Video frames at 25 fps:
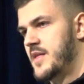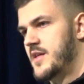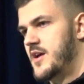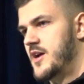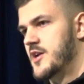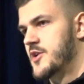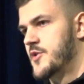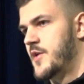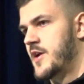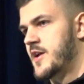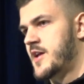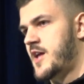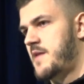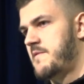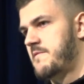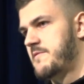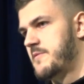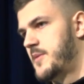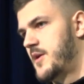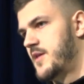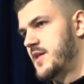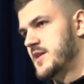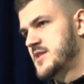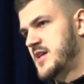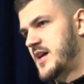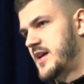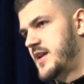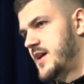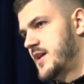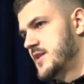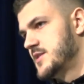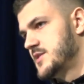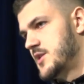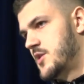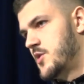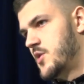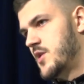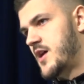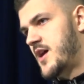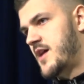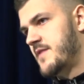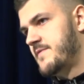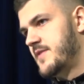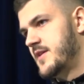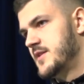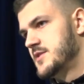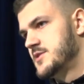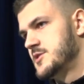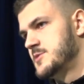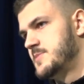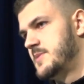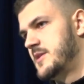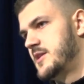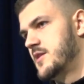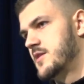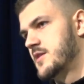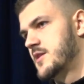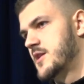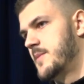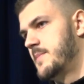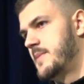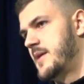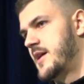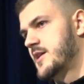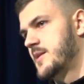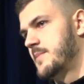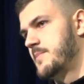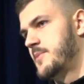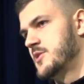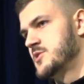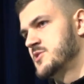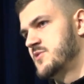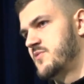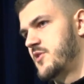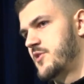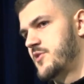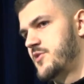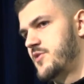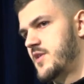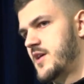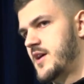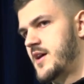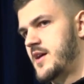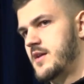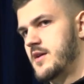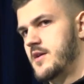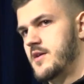a great game from all the tight ends and the whole offense. Just being able to come back and persevere through that.